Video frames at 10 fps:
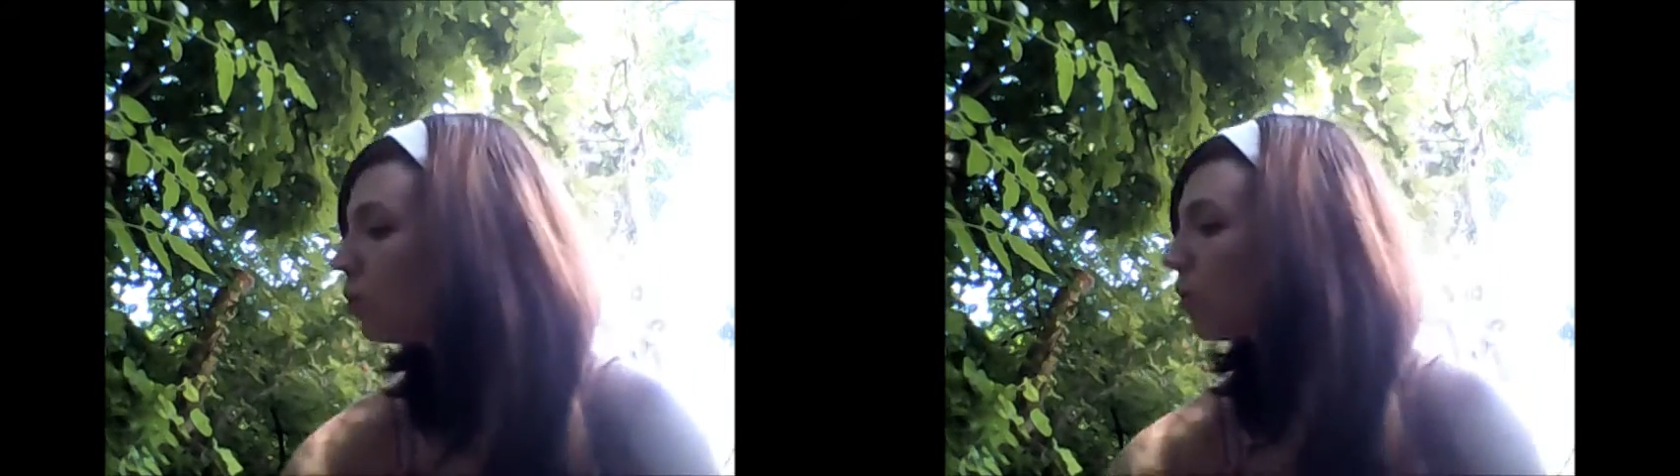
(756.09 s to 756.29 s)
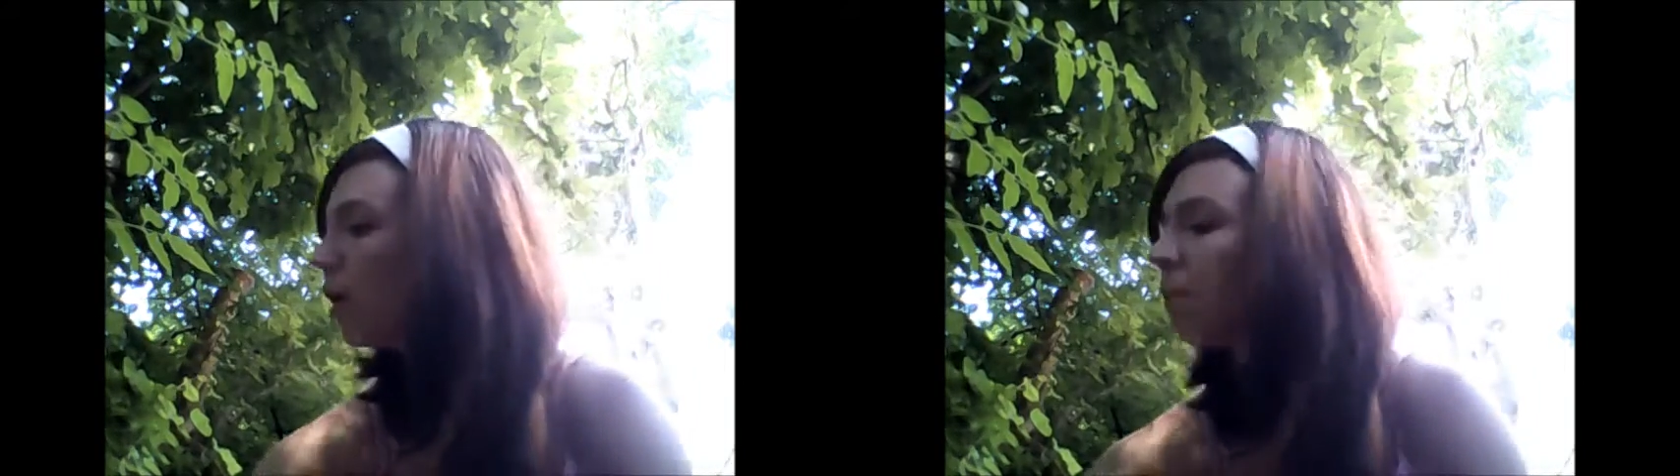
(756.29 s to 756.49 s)

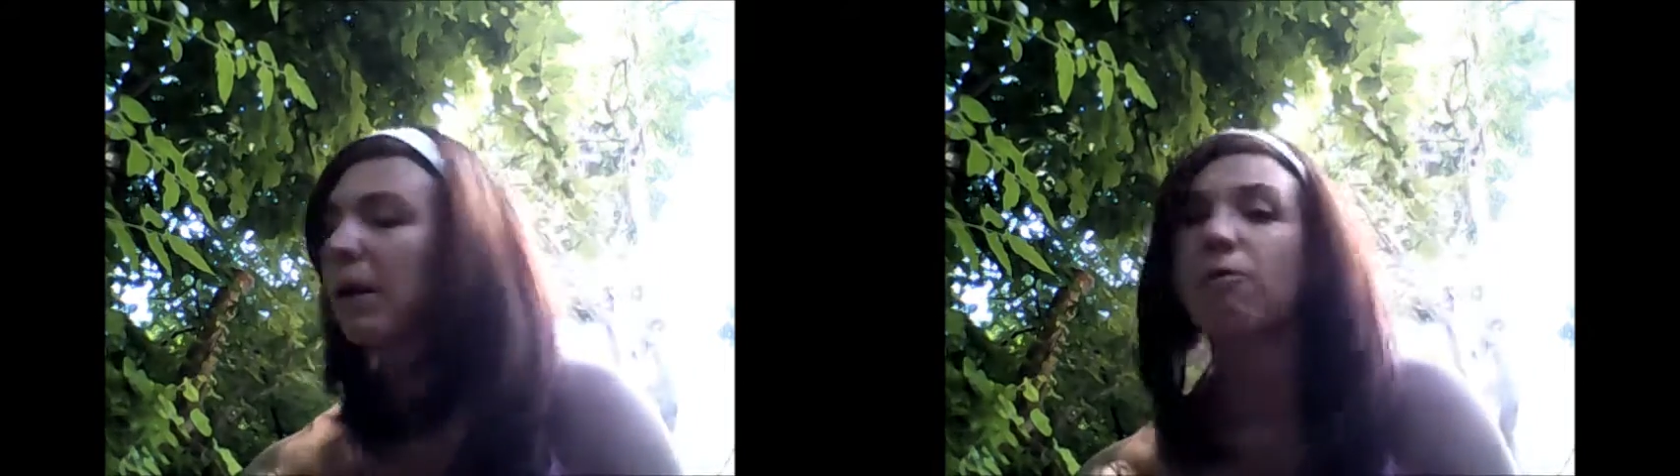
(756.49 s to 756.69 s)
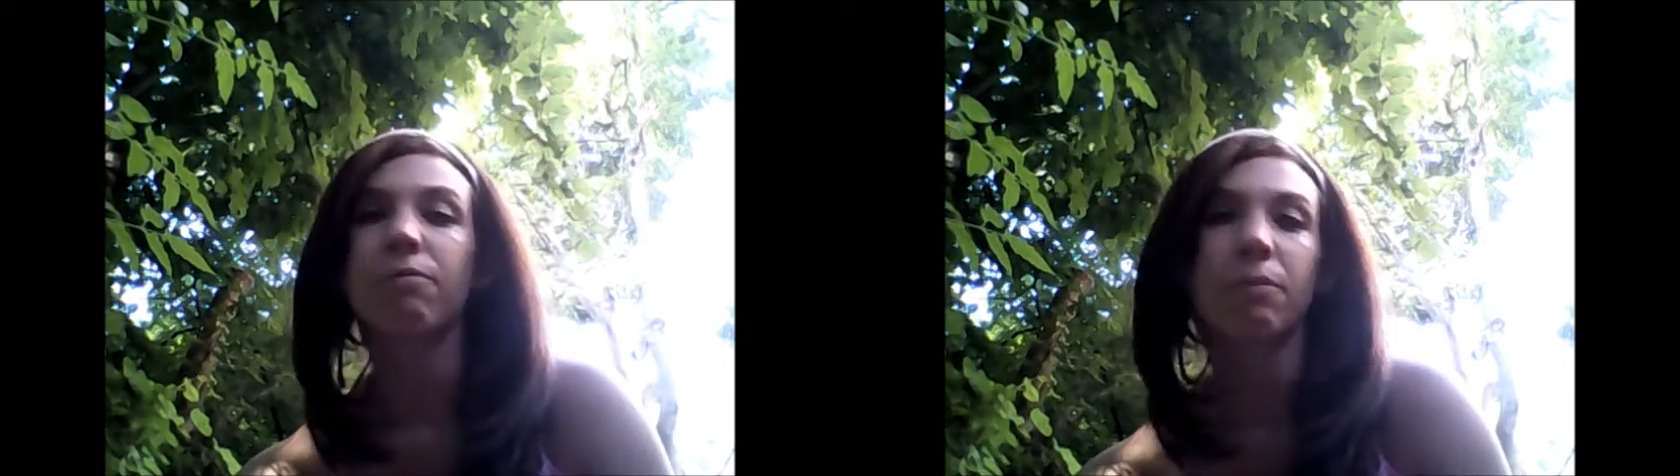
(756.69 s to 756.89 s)
will come
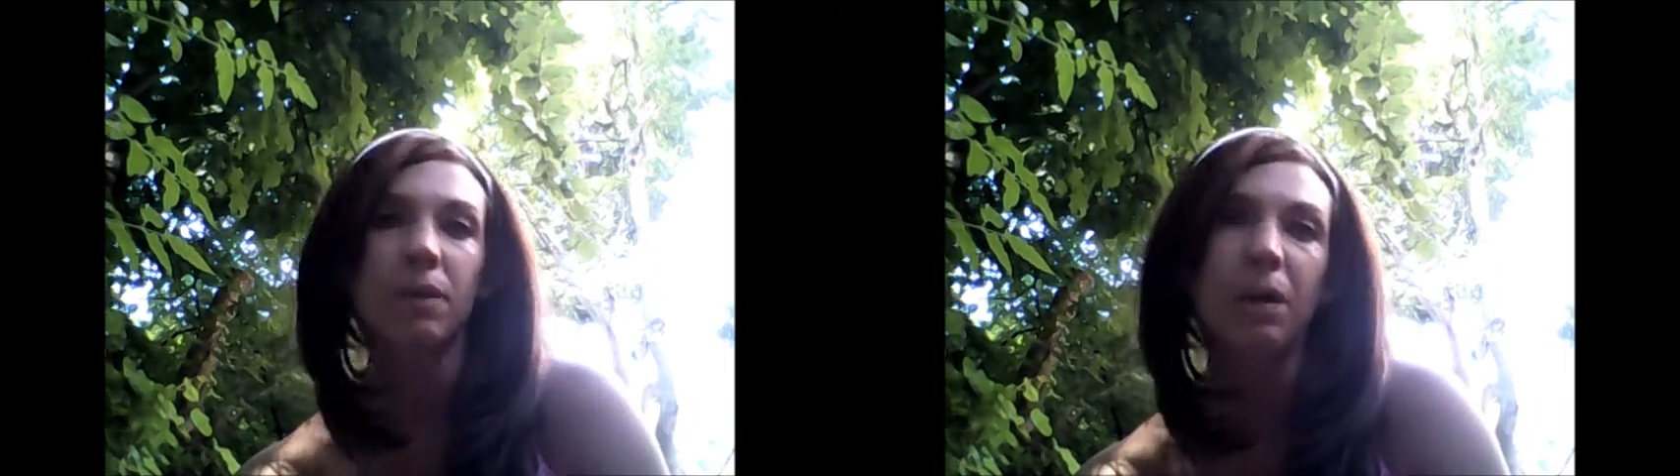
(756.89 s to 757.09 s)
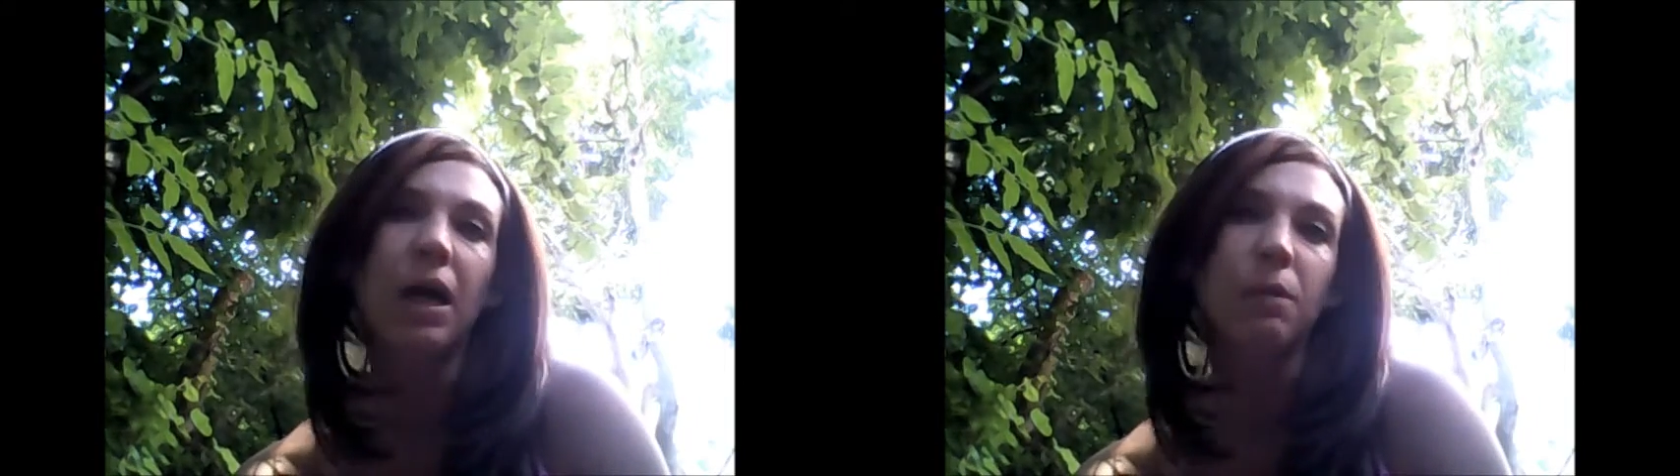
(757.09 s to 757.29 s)
out from
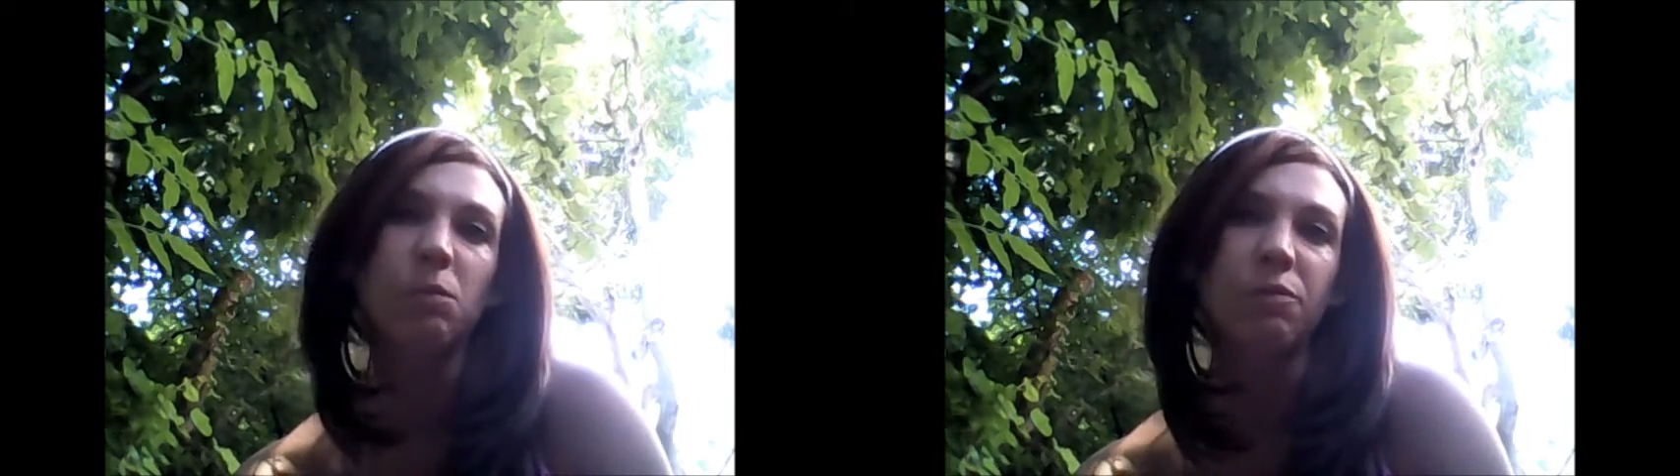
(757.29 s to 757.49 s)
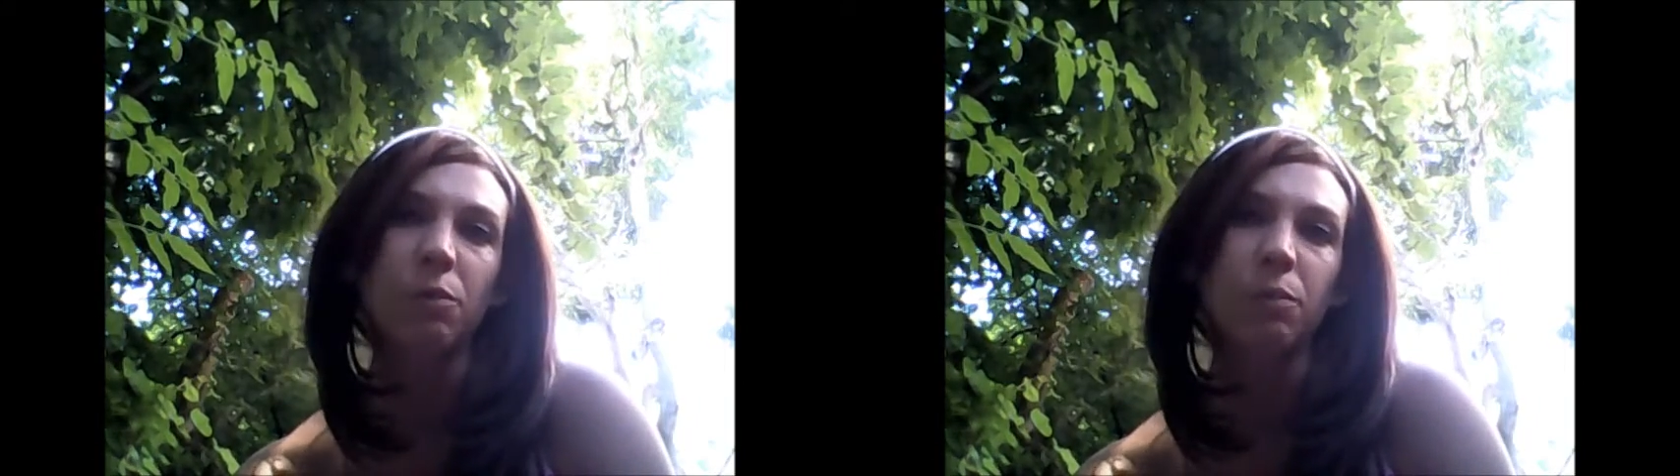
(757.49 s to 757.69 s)
the bottom of